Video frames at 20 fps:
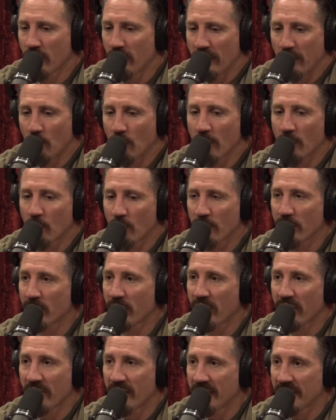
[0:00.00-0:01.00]
Like, what are
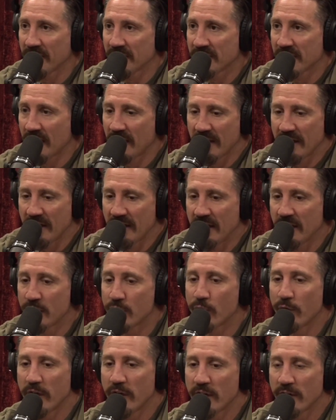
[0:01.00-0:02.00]
the things that an
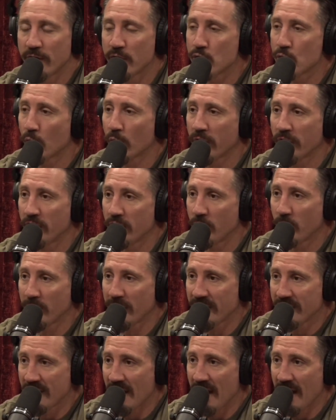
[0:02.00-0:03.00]
individual can do in
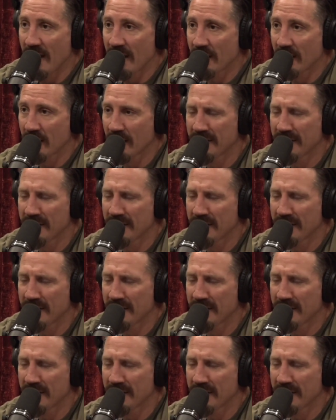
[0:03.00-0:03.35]
a day?